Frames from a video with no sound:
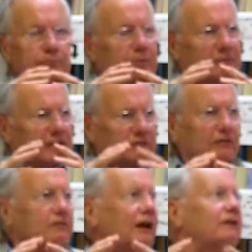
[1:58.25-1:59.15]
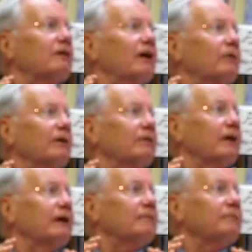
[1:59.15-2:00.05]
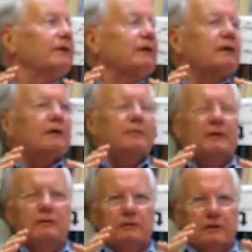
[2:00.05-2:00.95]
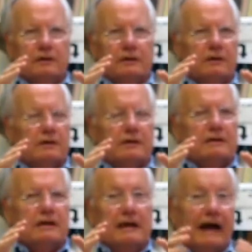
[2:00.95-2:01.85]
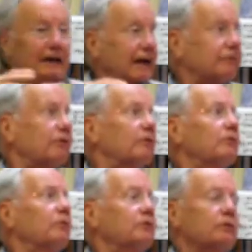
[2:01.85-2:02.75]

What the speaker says: PBS does not tolerate that. I mean, and I never would